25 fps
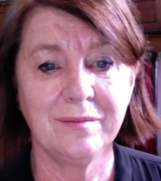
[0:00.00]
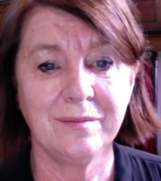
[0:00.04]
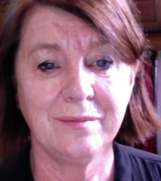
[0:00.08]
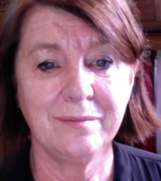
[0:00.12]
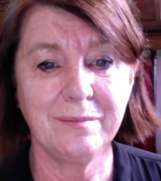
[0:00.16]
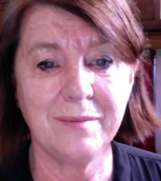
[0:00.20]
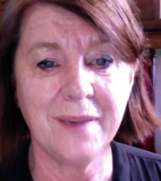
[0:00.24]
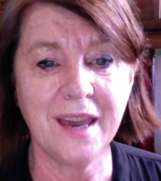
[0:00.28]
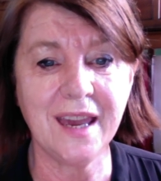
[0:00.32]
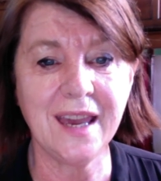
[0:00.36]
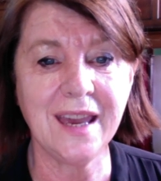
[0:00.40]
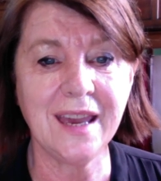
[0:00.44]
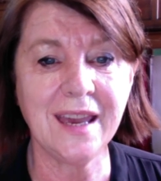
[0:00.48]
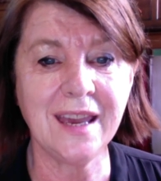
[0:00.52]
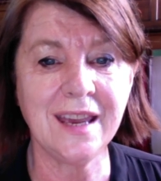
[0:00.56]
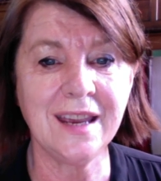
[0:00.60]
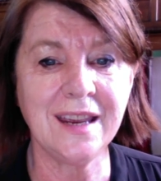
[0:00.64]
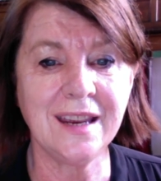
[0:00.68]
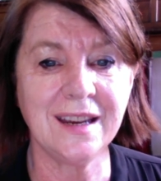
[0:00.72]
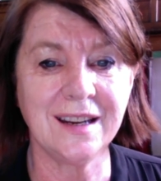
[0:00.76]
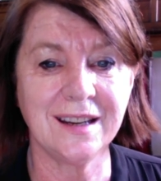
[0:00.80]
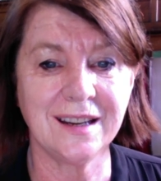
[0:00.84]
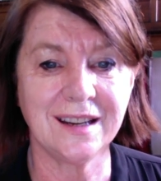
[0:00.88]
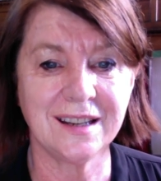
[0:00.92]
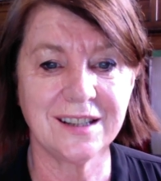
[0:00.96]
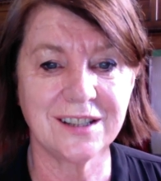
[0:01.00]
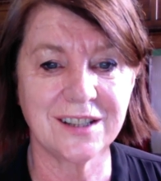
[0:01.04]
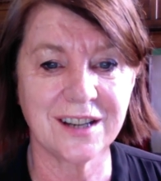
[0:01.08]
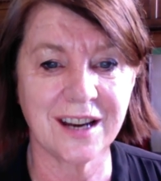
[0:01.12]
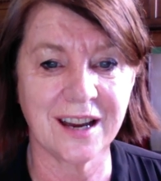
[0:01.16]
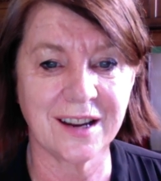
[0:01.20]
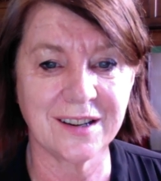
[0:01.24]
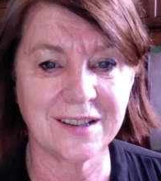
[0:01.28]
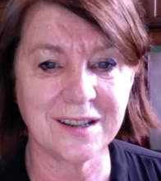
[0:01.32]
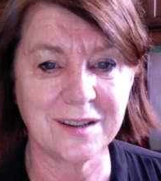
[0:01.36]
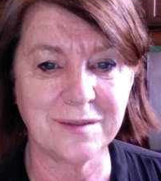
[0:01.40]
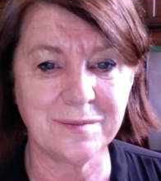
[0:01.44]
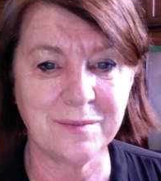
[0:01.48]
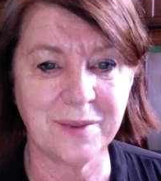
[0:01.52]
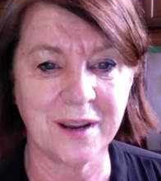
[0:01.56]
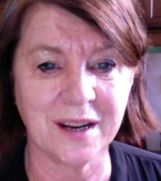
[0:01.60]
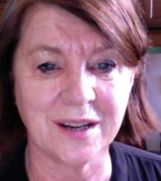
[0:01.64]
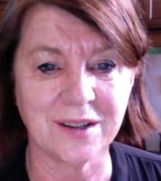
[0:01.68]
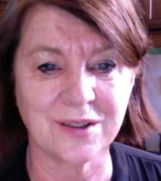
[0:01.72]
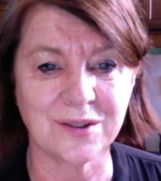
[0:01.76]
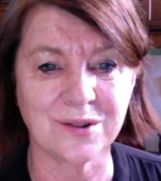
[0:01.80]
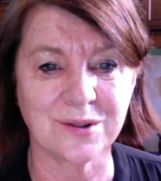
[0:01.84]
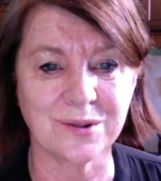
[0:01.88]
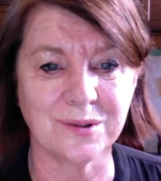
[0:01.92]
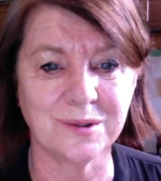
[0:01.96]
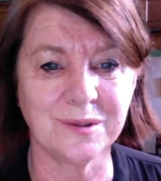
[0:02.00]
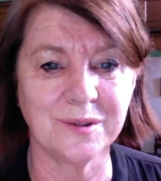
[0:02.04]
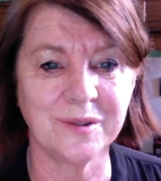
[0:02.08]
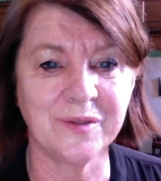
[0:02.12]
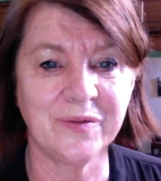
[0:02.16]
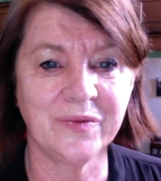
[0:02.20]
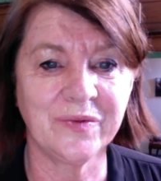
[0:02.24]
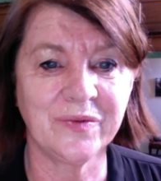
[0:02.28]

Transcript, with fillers: Me, shouted Petrel.